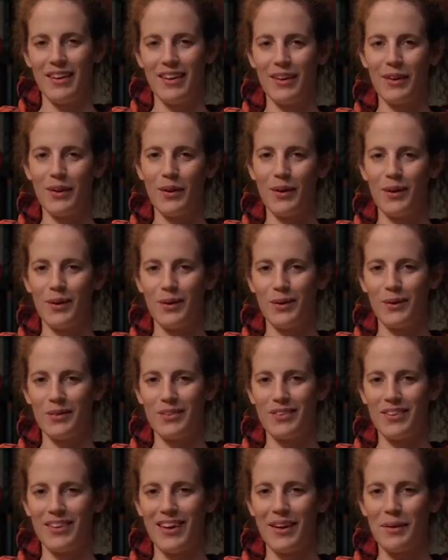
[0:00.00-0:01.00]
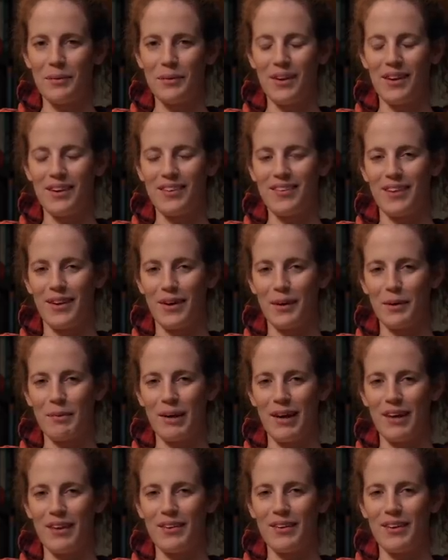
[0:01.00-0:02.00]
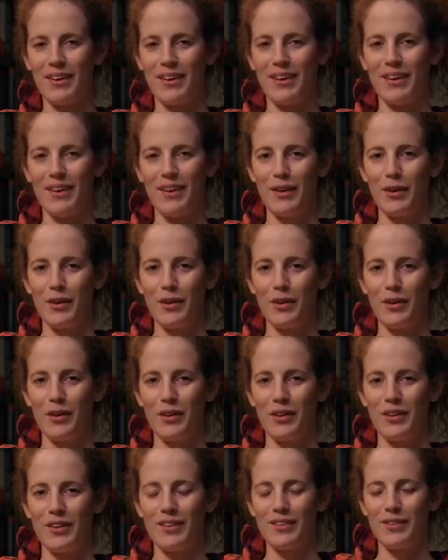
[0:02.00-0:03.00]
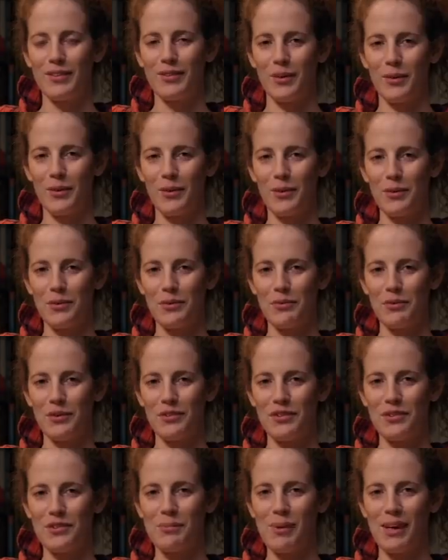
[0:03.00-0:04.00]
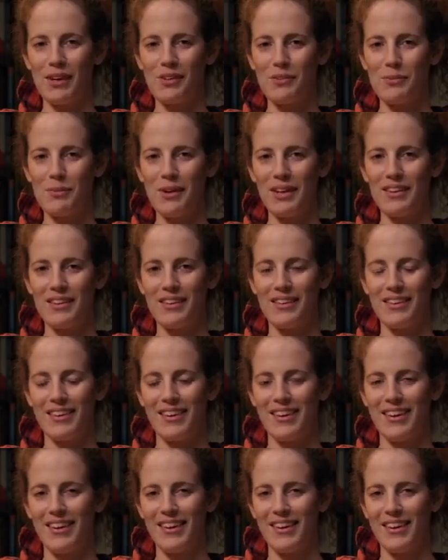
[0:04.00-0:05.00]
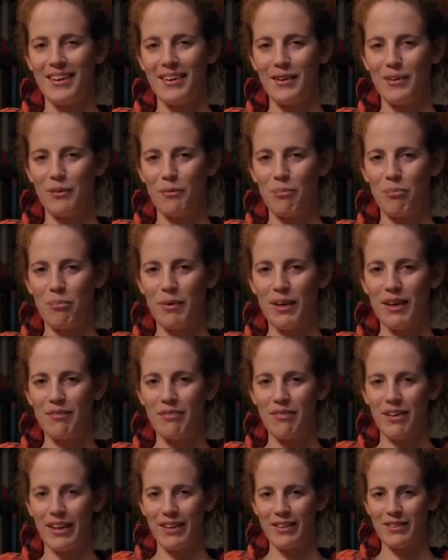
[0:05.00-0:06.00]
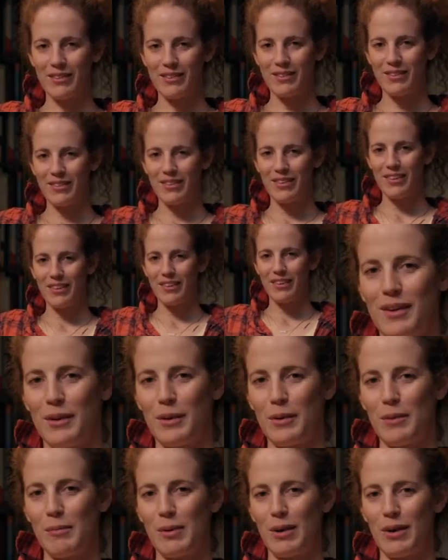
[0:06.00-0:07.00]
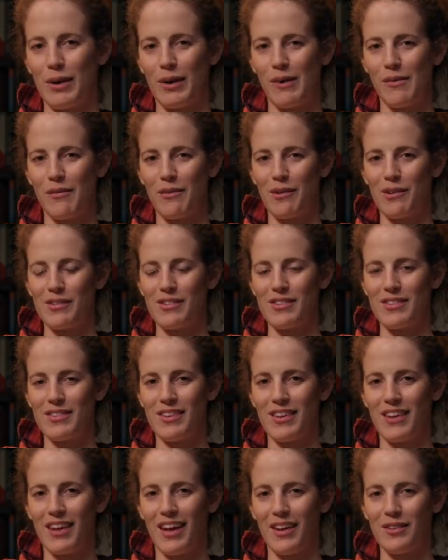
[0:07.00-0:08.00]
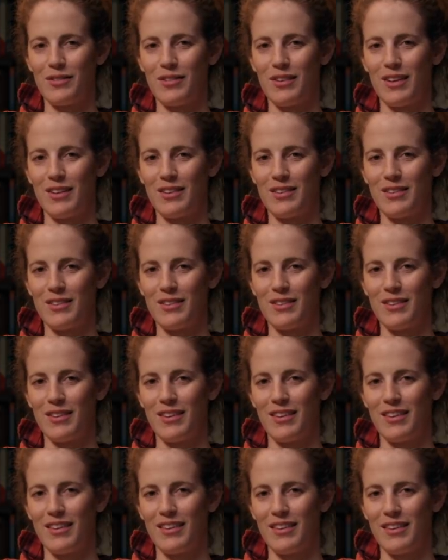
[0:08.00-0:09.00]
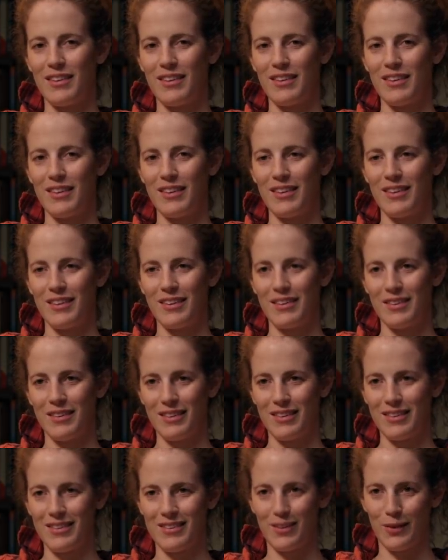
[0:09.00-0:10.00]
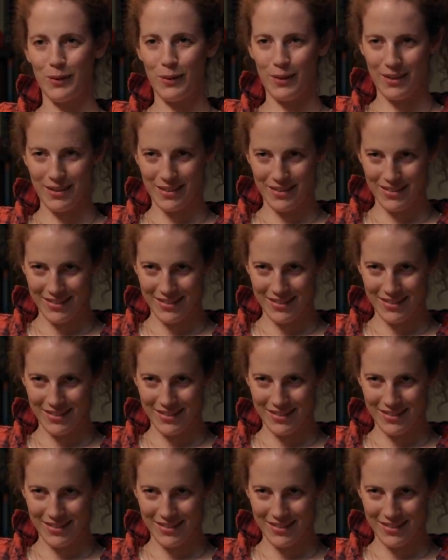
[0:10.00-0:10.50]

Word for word: Hello. Today we're going to talk about Joe Louis versus Max Schmeling. Big fights. America versus the Nazis. Let's do it.